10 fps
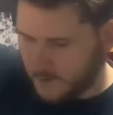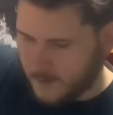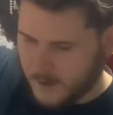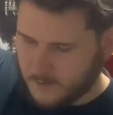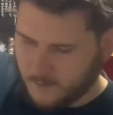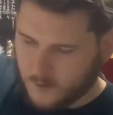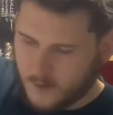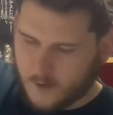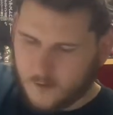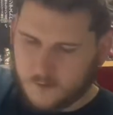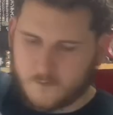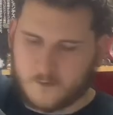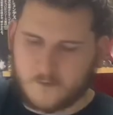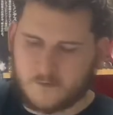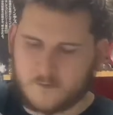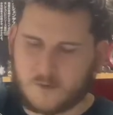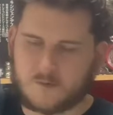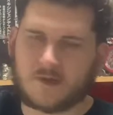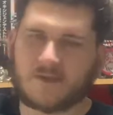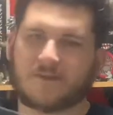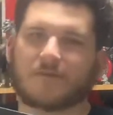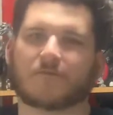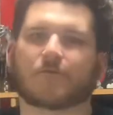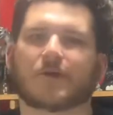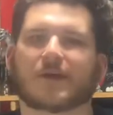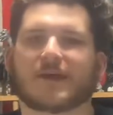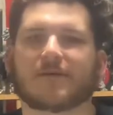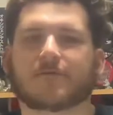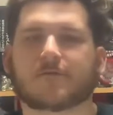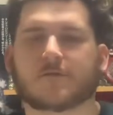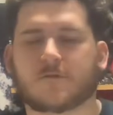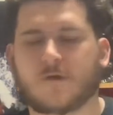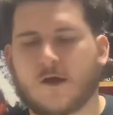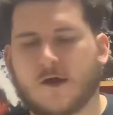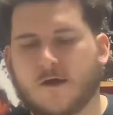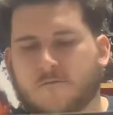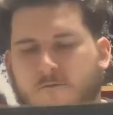may recall we were supposed to get the free gift uh, for